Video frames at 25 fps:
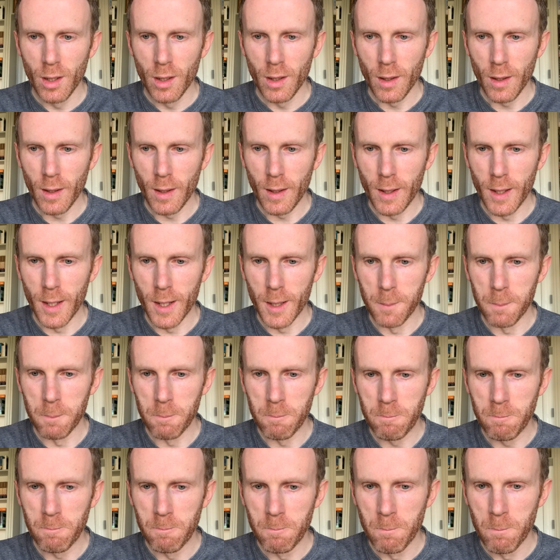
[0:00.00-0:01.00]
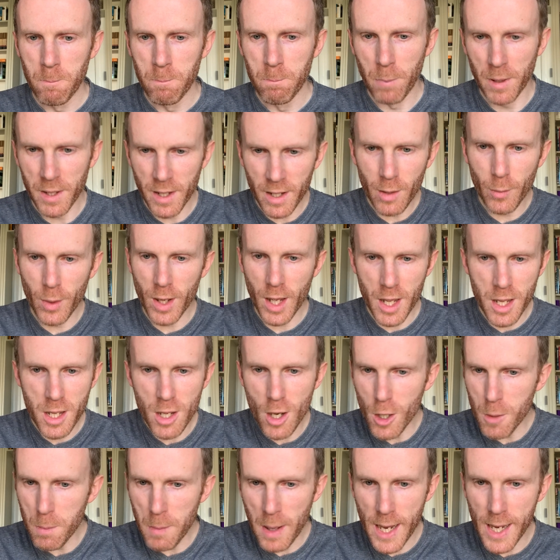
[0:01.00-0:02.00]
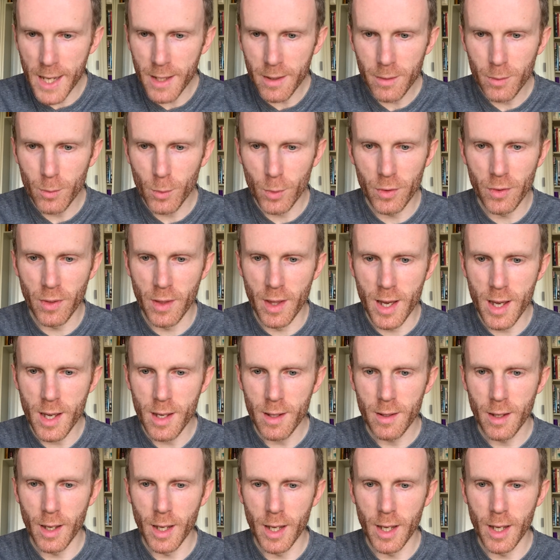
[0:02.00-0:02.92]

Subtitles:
But anyway, a young man was there,